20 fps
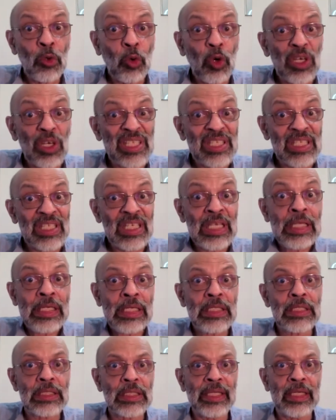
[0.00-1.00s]
who are
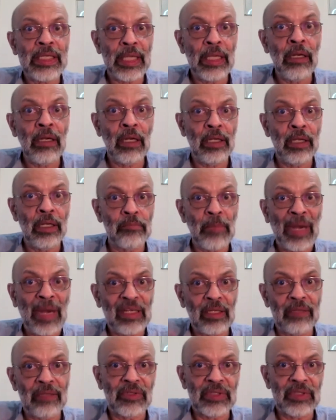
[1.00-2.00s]
seriously ill and
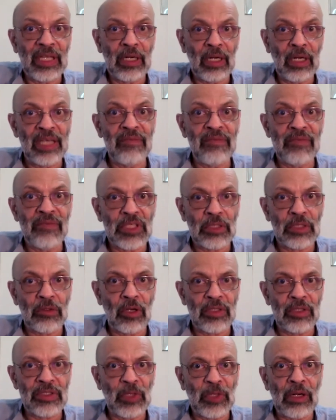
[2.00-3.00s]
battling for their lives in
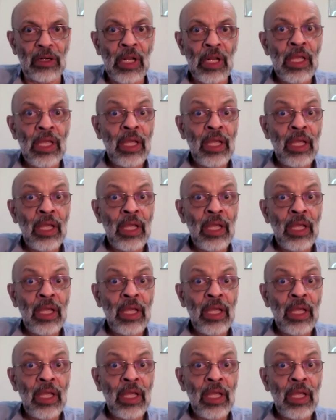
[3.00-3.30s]
hospital.